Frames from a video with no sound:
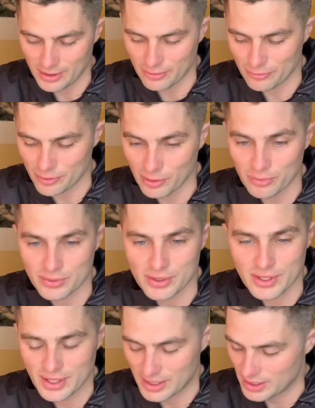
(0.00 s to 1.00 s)
filmed
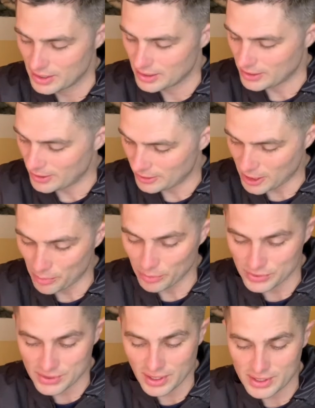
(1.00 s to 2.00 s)
a couple
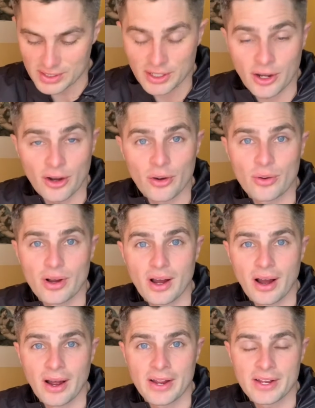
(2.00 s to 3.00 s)
studies ago,
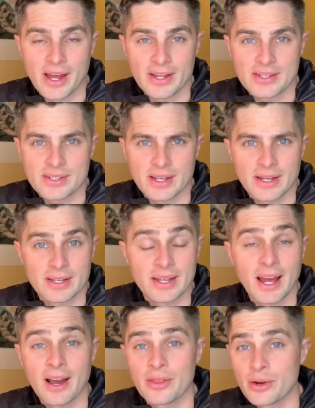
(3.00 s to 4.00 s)
I had said,
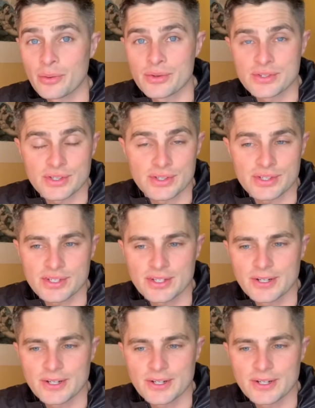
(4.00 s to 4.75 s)
yeah, there was this,